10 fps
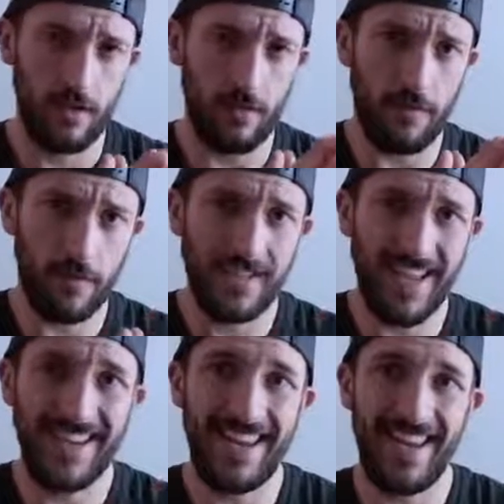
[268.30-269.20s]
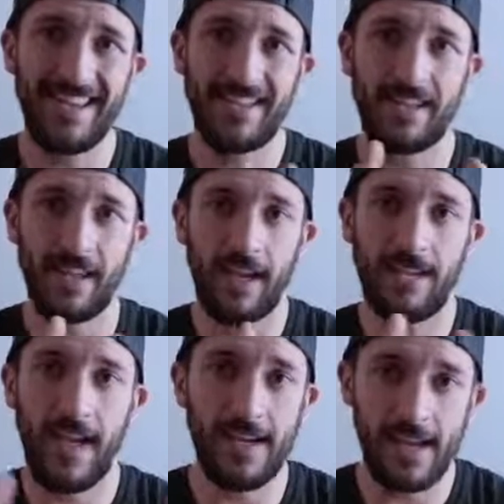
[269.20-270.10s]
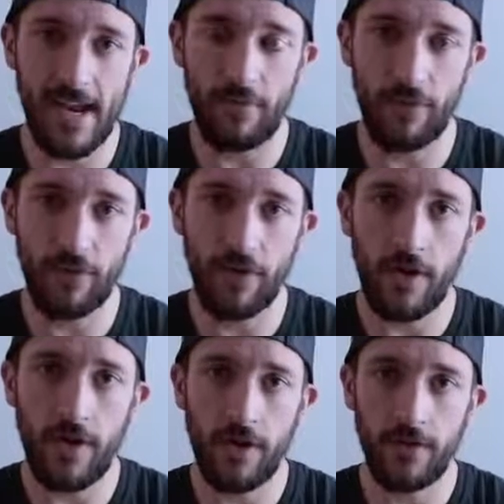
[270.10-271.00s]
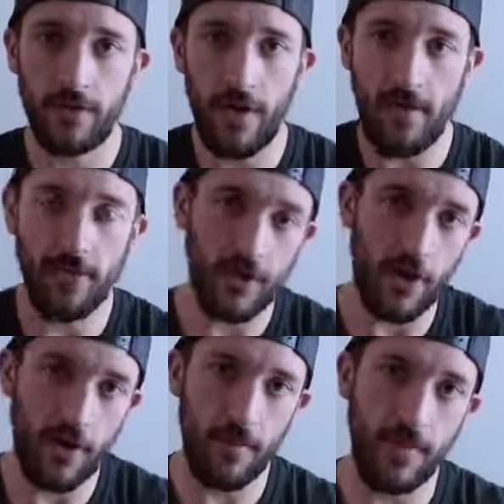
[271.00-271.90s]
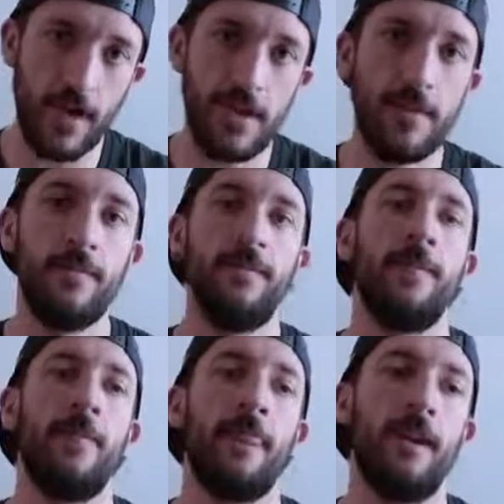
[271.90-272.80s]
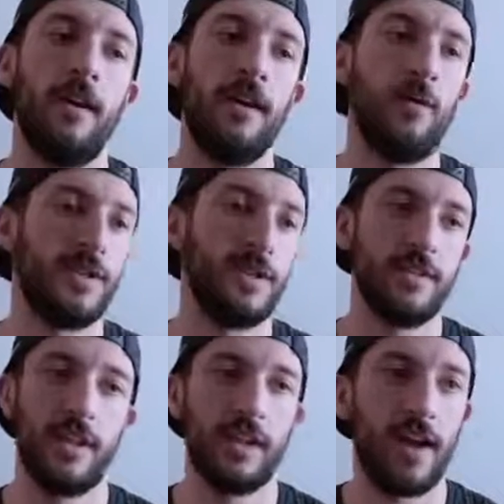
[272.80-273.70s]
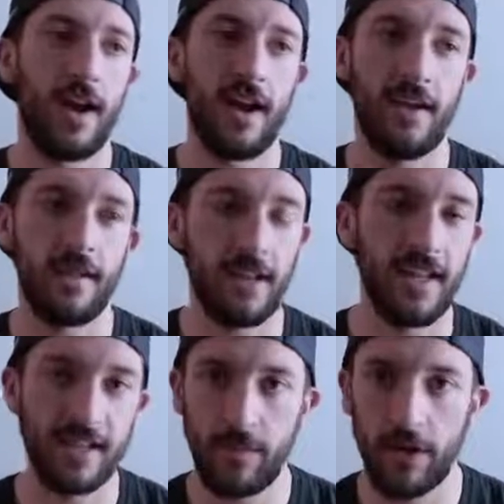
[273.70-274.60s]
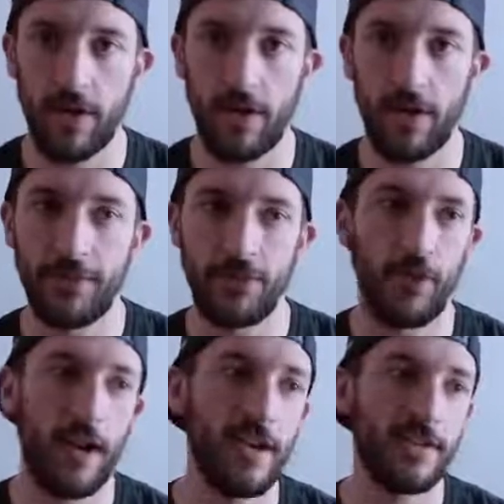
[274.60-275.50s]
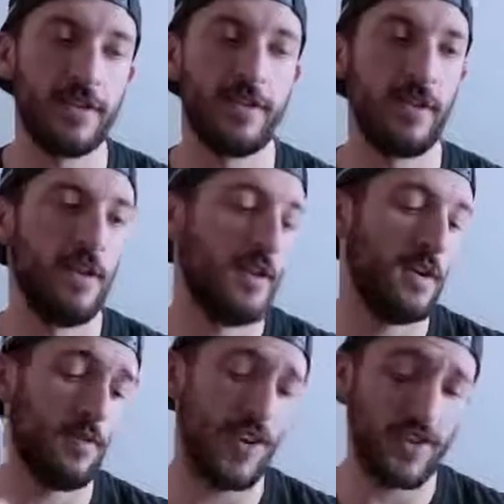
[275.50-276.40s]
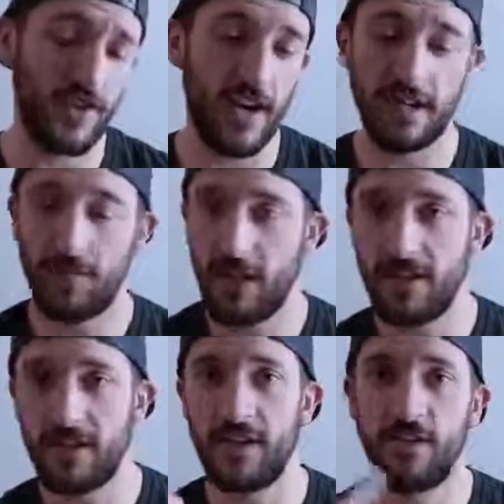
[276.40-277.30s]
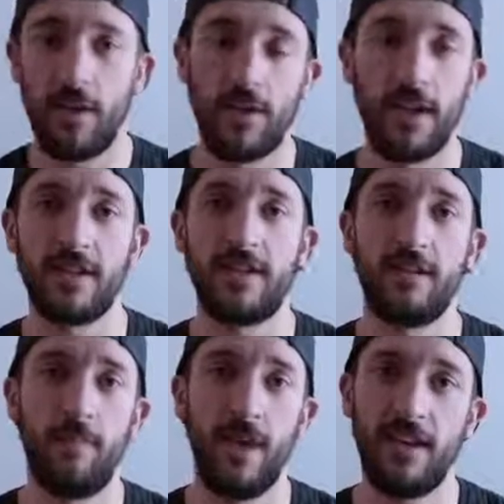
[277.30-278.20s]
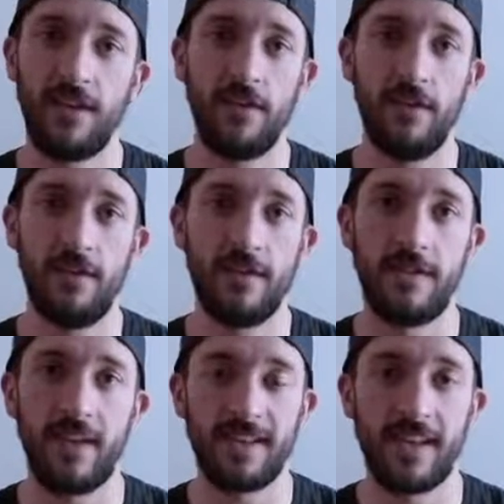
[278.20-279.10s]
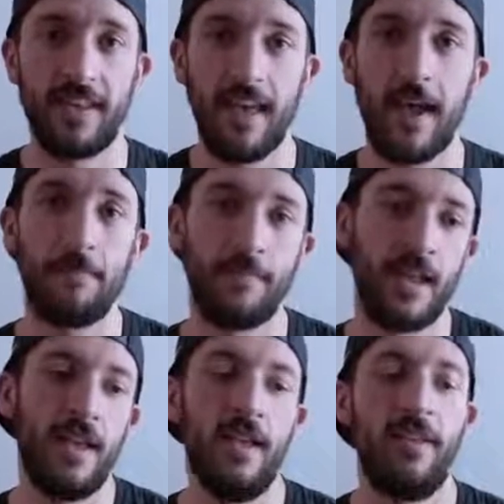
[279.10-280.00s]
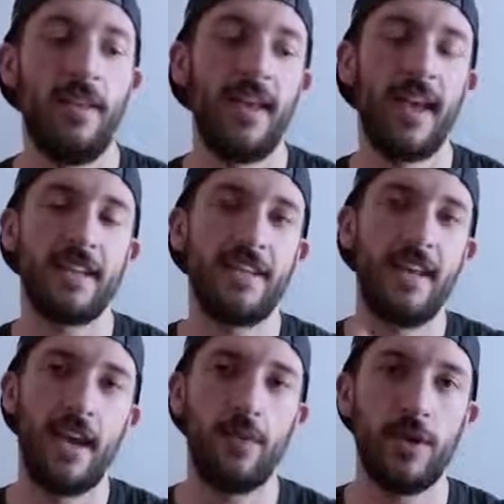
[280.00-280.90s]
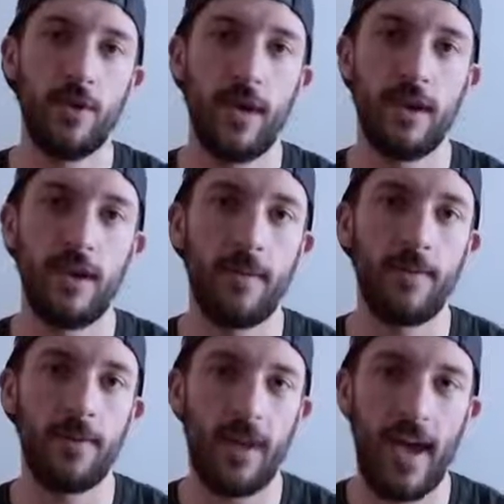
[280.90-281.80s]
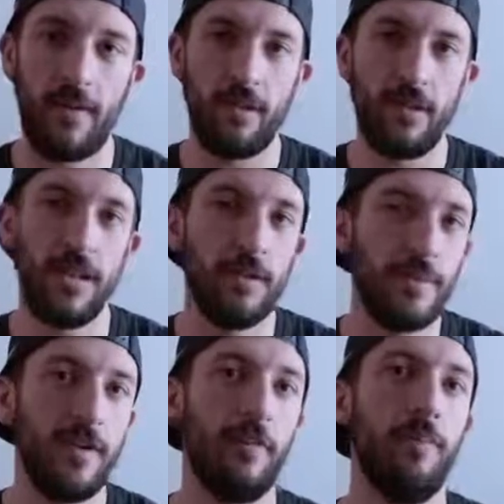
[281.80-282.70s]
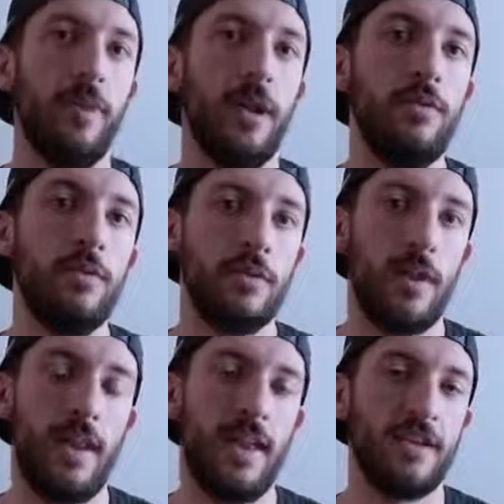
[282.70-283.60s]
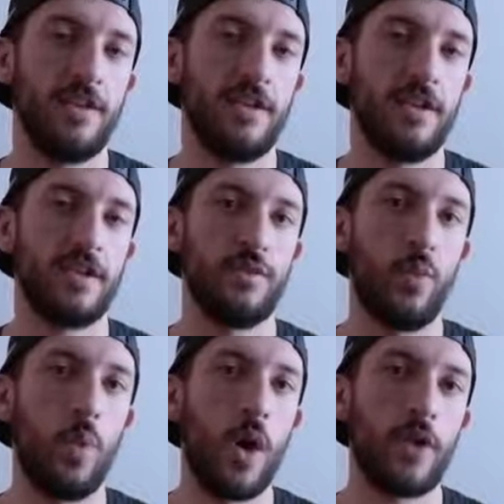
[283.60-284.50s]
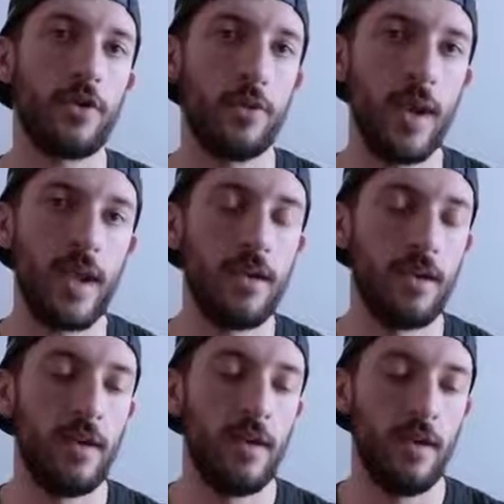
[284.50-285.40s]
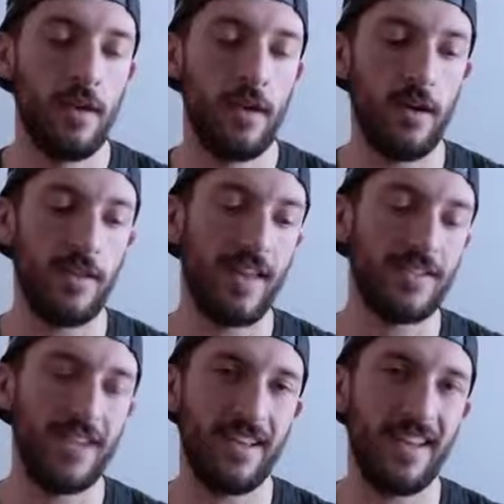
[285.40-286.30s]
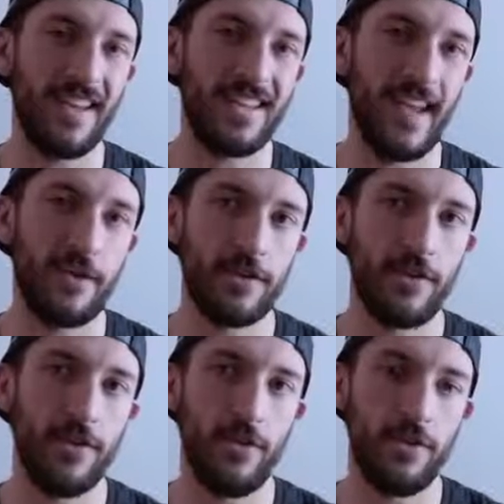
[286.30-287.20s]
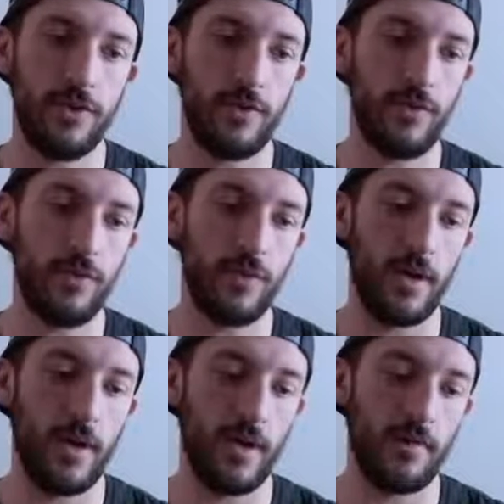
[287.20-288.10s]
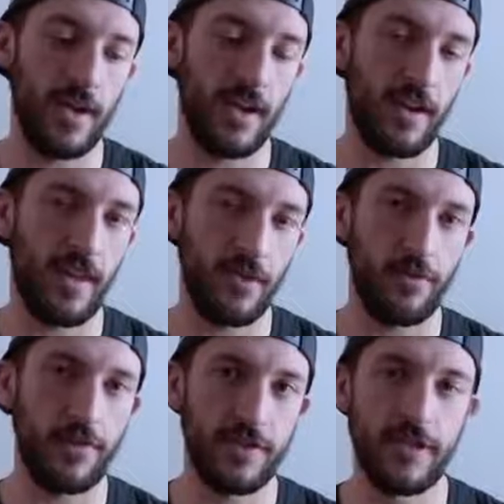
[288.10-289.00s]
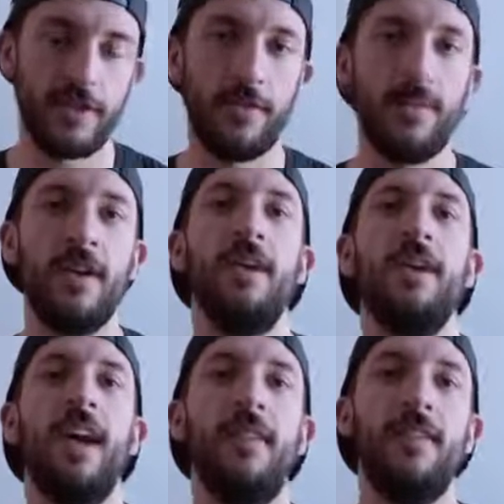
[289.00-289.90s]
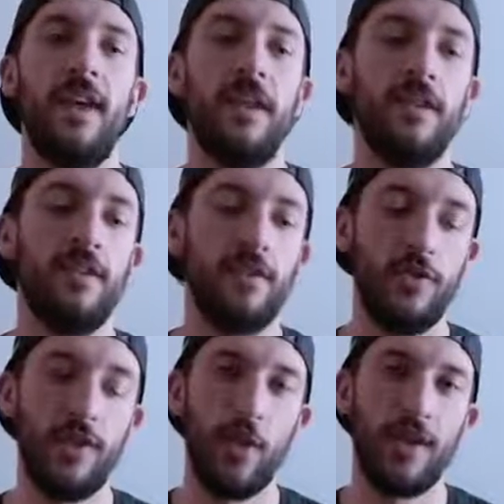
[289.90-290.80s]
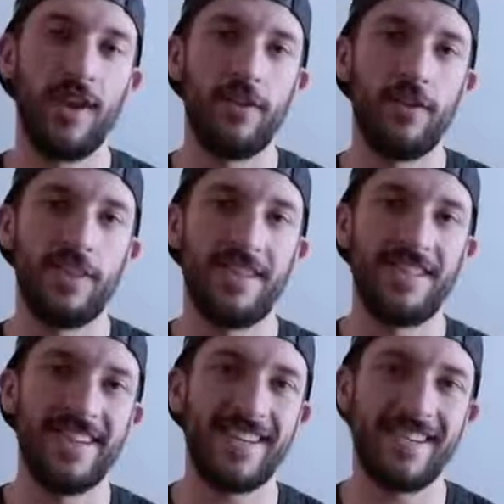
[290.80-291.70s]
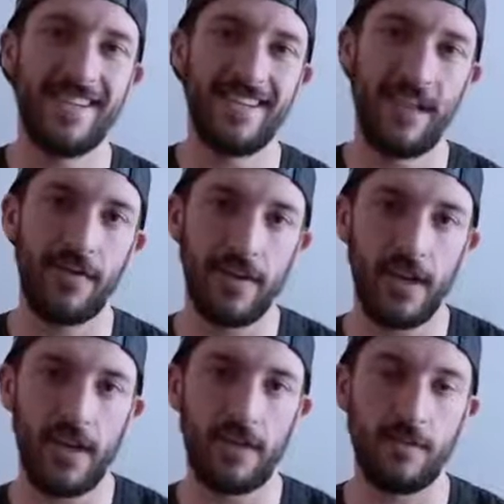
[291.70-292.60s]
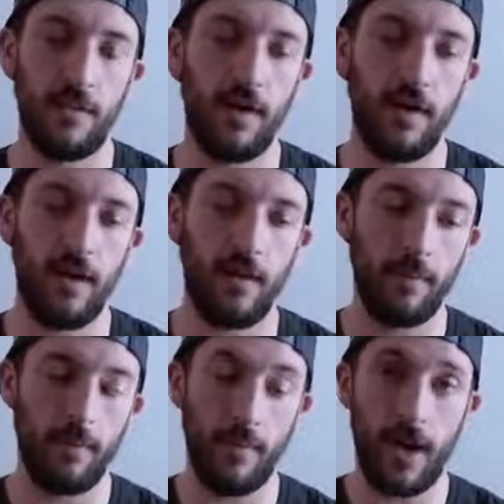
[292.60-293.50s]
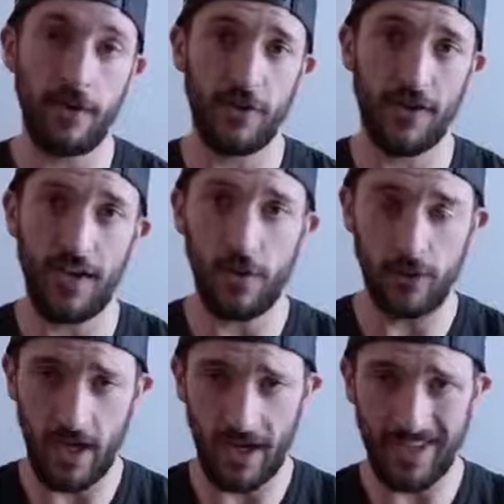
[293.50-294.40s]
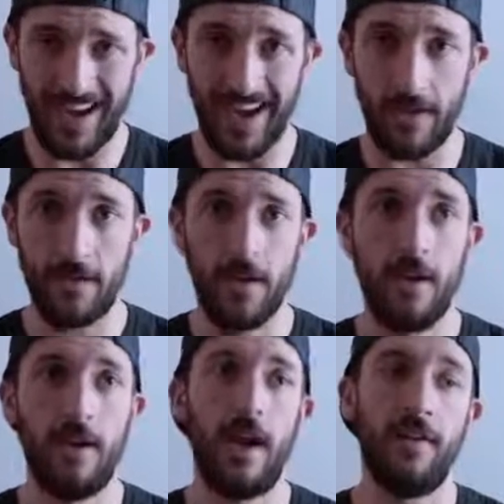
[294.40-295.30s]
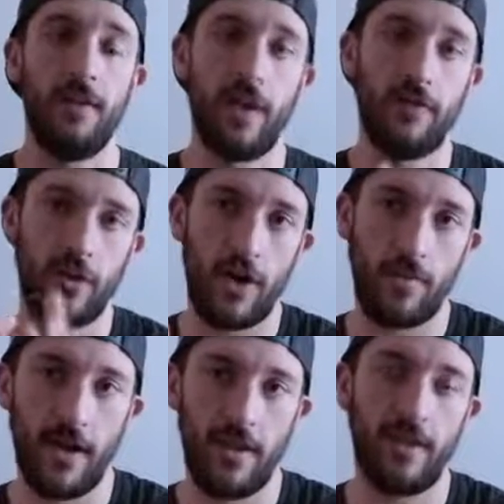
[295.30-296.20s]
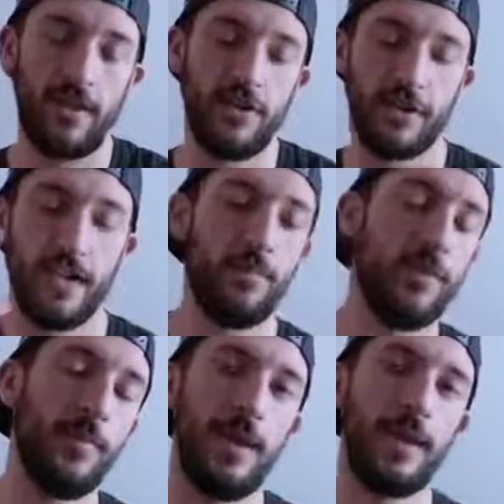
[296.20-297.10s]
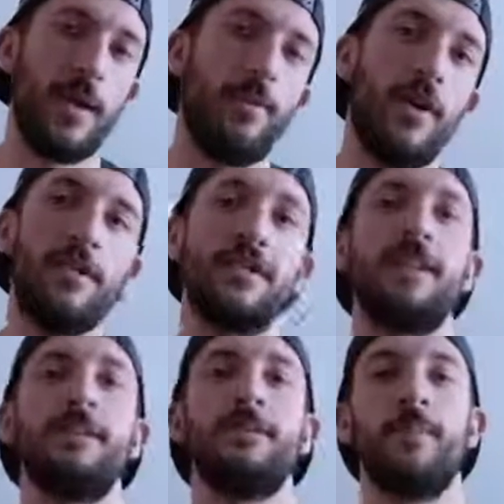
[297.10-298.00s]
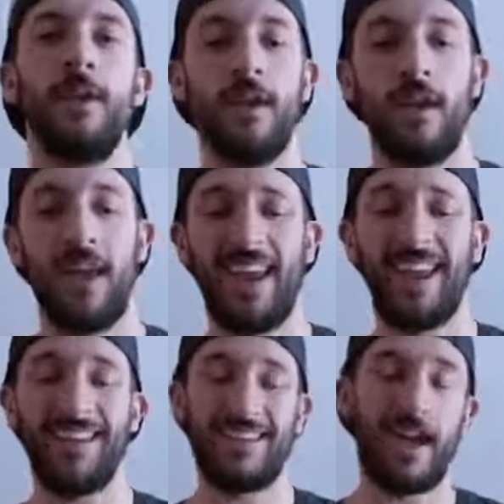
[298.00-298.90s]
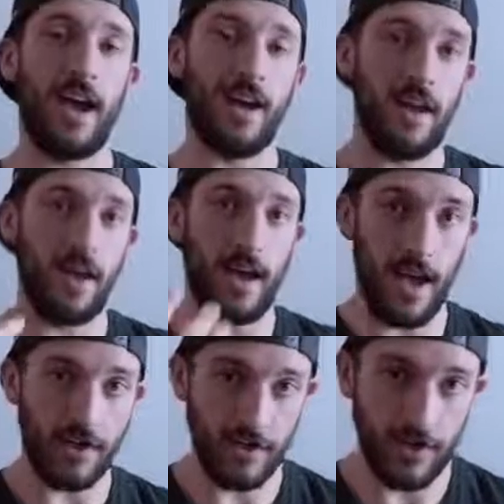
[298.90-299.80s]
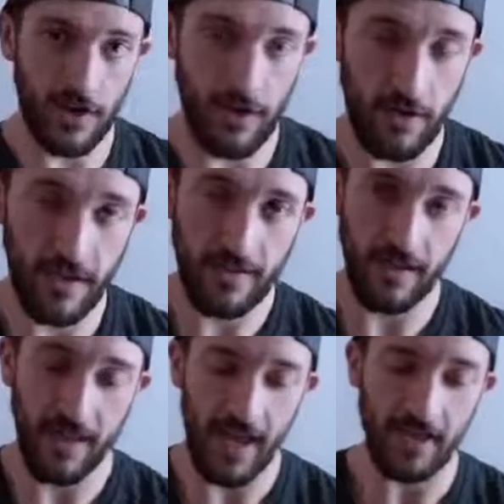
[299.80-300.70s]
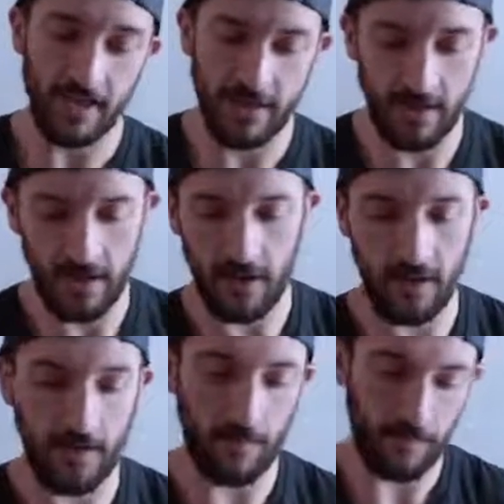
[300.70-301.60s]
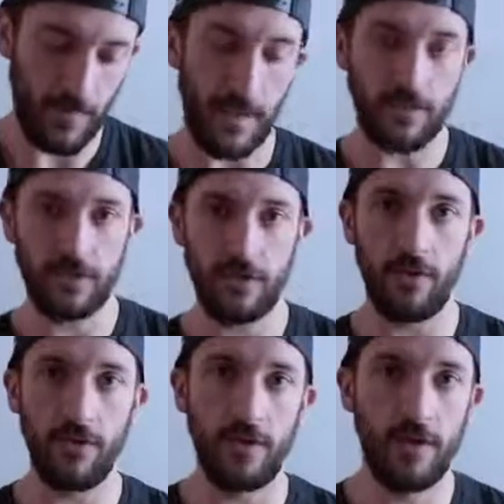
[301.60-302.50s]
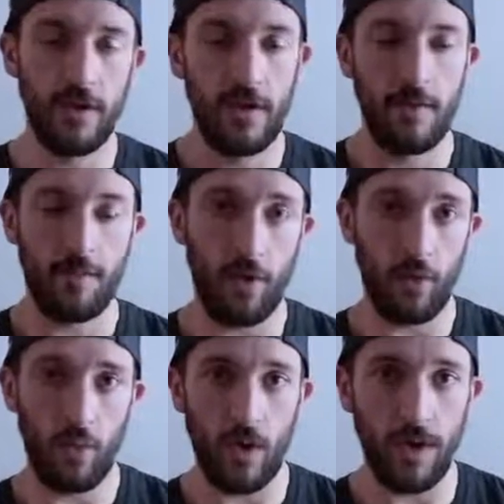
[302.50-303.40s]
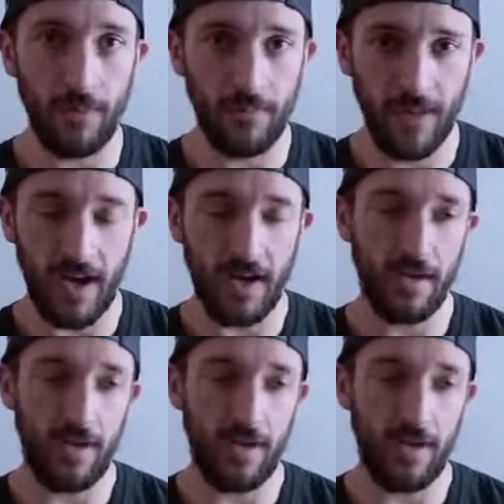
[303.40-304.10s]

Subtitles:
the first 10 days is like a 10-day protocol. You have your carb night, which is like high glycemic carbs, rice, French fries, pizza, donuts, baked goods, things like that. The next day when you wake up, you'll have a little bit of bloat, and that's just water weight. That'll take like a day or two to kind of get through your system, and then you go another 6 to 7 days on your ketogenic diet, and then you have your carb night, and you just keep repeating that process. And as you saw in the last episode, part 1, I